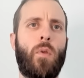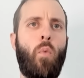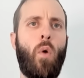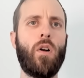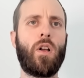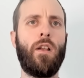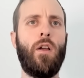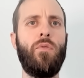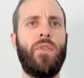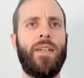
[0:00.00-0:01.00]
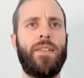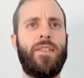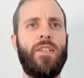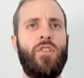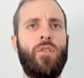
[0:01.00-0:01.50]
what clothing
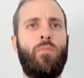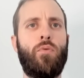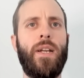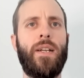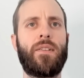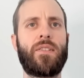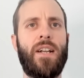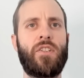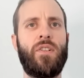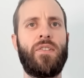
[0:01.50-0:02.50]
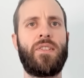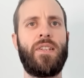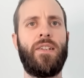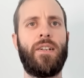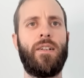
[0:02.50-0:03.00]
did you bring /
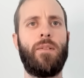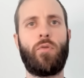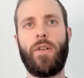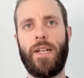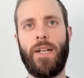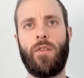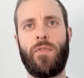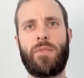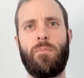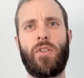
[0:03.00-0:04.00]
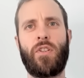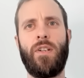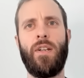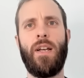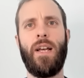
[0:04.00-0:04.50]
consider bringing on this
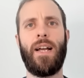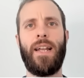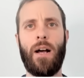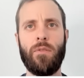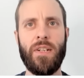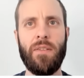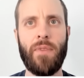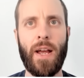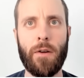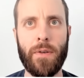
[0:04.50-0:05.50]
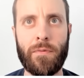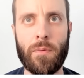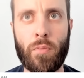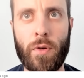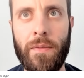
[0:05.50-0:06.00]
mission? And how did it vary
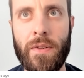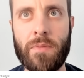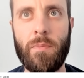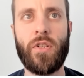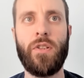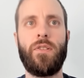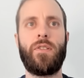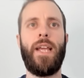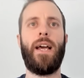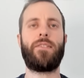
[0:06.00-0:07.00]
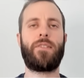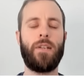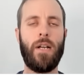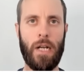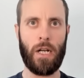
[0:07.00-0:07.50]
from previous missions? Yes,
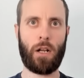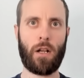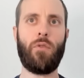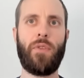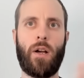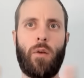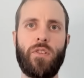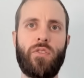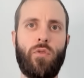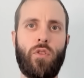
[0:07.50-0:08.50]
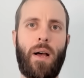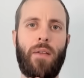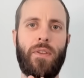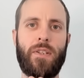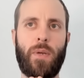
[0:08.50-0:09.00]
clothing. I want to talk
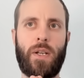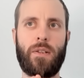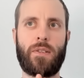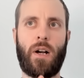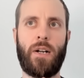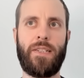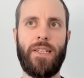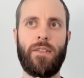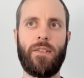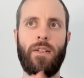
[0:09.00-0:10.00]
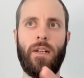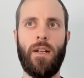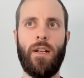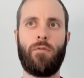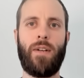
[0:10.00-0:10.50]
about this because I didn't
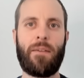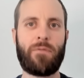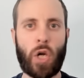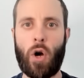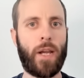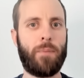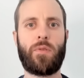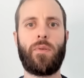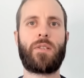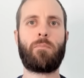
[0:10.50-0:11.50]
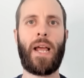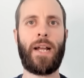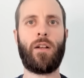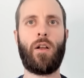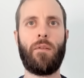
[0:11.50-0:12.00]
really have time to
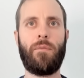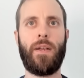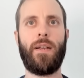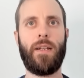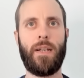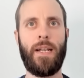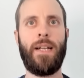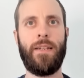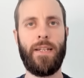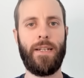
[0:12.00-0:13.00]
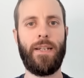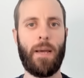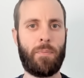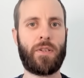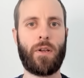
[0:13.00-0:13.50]
explain a lot of it in the
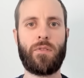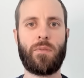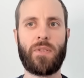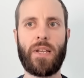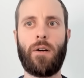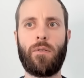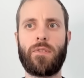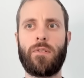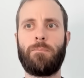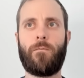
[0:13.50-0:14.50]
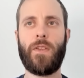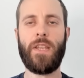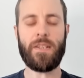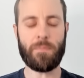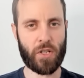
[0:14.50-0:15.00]
episodes themselves. For
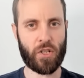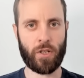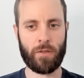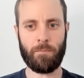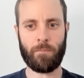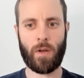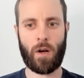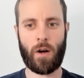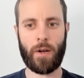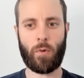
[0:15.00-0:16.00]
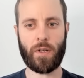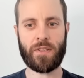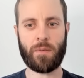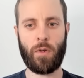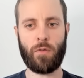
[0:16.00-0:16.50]
this mission, I wanted
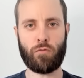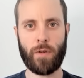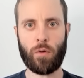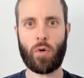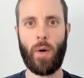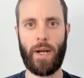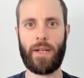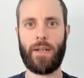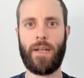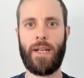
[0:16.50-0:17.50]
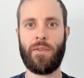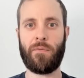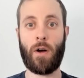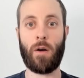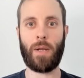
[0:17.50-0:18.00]
to move real quick in the
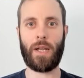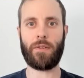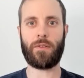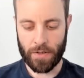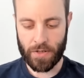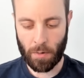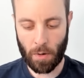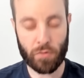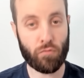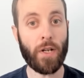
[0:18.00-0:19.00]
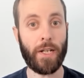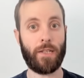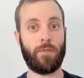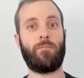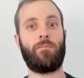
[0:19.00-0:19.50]
farmland. So I was running
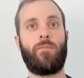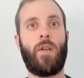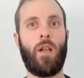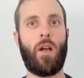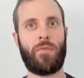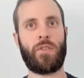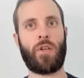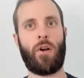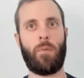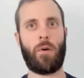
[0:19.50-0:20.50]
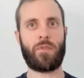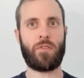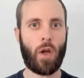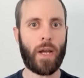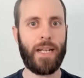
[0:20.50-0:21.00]
a lot of the time. I was
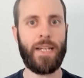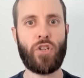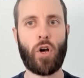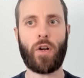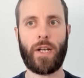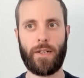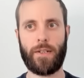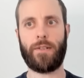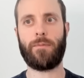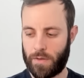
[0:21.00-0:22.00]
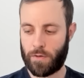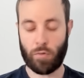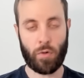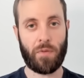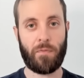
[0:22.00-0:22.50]
lightly jogging
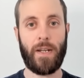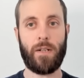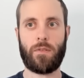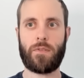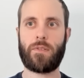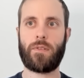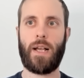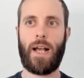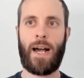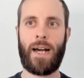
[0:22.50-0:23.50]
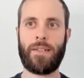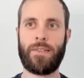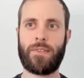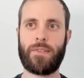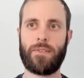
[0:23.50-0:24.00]
through the fields.
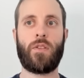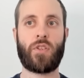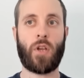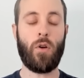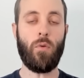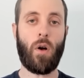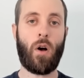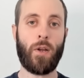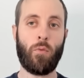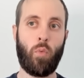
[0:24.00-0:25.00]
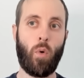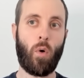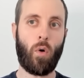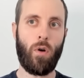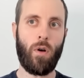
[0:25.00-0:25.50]
And so I
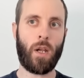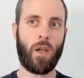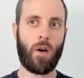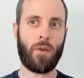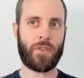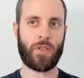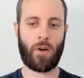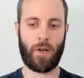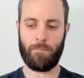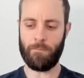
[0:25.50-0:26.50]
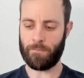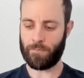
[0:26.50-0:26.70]
wore a lot of the time